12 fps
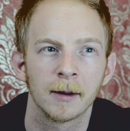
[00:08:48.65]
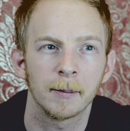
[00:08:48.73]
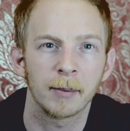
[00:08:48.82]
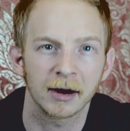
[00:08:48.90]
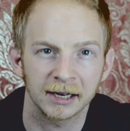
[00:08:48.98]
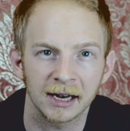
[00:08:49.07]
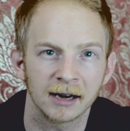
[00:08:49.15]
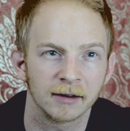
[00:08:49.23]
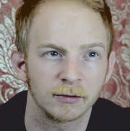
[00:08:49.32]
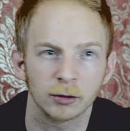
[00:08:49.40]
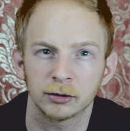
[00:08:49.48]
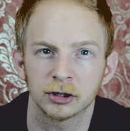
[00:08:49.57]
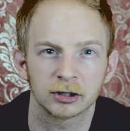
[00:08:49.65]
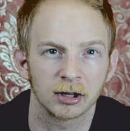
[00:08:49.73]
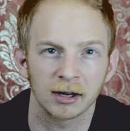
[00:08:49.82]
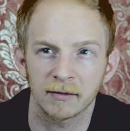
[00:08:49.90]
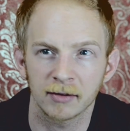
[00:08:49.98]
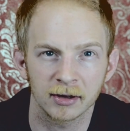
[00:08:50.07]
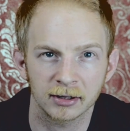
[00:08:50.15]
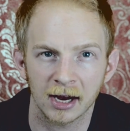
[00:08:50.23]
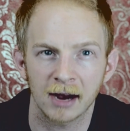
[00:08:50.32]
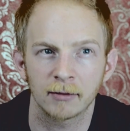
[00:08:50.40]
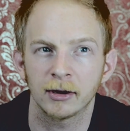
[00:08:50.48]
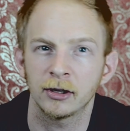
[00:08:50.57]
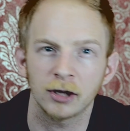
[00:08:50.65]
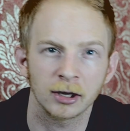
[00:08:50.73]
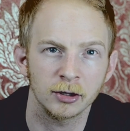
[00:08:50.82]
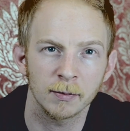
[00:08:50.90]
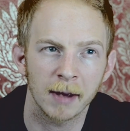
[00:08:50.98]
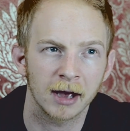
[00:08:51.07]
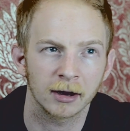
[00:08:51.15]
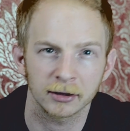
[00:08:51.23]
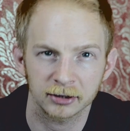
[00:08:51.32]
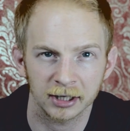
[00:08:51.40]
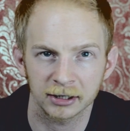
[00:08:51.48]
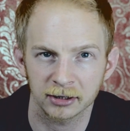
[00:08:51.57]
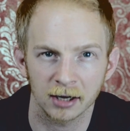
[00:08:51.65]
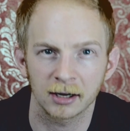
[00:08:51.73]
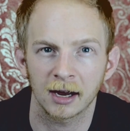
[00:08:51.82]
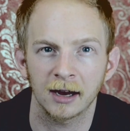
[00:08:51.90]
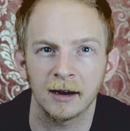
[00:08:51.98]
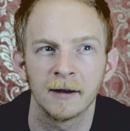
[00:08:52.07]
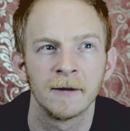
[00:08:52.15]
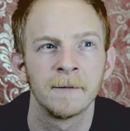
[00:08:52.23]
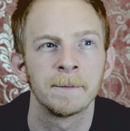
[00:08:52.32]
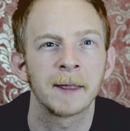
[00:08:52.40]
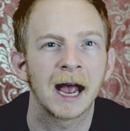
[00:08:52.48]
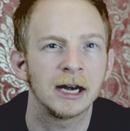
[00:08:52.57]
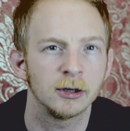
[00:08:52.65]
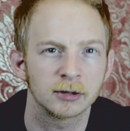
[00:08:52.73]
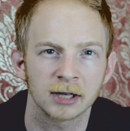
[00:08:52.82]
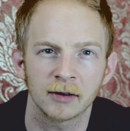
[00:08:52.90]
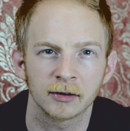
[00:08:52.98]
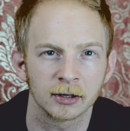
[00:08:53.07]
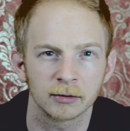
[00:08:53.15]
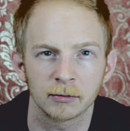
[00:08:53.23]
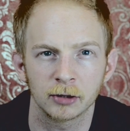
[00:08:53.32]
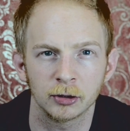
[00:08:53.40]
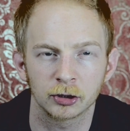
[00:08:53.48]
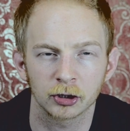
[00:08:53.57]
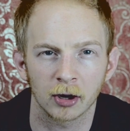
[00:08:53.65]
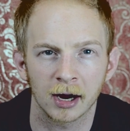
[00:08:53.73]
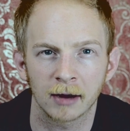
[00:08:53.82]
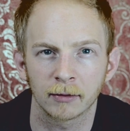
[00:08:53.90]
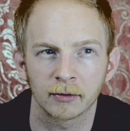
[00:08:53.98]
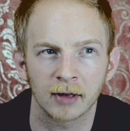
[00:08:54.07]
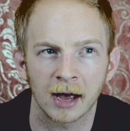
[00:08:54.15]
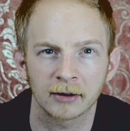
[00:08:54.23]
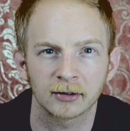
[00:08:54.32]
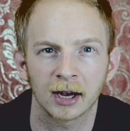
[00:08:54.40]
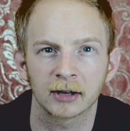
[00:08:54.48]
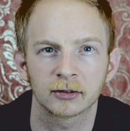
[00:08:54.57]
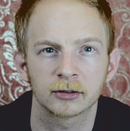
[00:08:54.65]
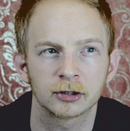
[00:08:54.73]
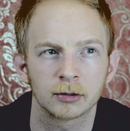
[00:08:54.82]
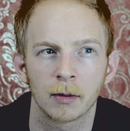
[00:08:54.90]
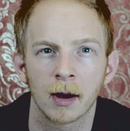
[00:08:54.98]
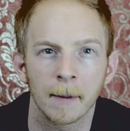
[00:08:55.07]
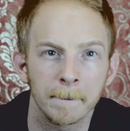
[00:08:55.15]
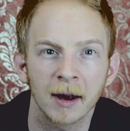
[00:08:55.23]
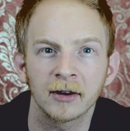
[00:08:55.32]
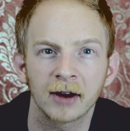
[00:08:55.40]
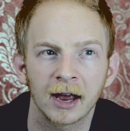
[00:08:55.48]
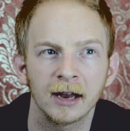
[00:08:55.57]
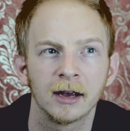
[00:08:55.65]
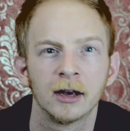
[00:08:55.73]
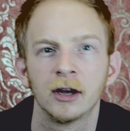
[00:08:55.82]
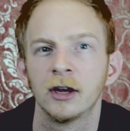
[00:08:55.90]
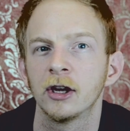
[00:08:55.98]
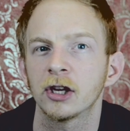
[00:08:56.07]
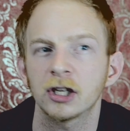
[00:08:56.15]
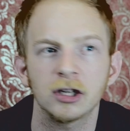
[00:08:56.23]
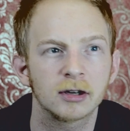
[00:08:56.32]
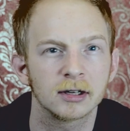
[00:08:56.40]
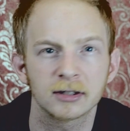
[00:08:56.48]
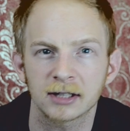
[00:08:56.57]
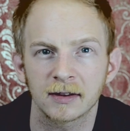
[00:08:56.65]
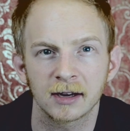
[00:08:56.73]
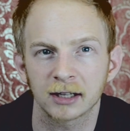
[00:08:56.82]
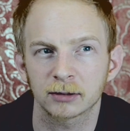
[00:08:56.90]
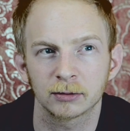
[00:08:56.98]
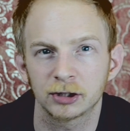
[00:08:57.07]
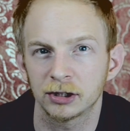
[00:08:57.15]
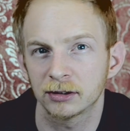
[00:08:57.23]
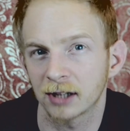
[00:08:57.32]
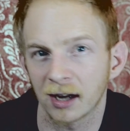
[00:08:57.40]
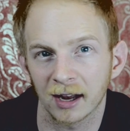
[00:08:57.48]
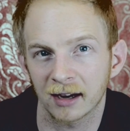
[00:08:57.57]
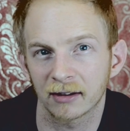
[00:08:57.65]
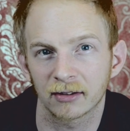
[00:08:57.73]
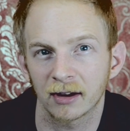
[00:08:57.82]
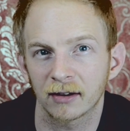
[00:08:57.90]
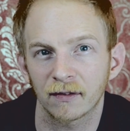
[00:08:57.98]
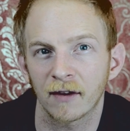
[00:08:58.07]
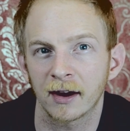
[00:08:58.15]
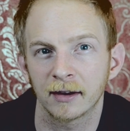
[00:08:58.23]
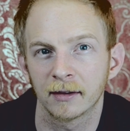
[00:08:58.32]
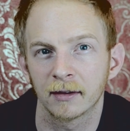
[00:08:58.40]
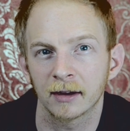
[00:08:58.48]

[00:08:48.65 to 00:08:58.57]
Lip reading: But again, if you just live in the town and you met her, say Sunday, and you shot out that text Monday, you can send the next one Tuesday. Like it's fine.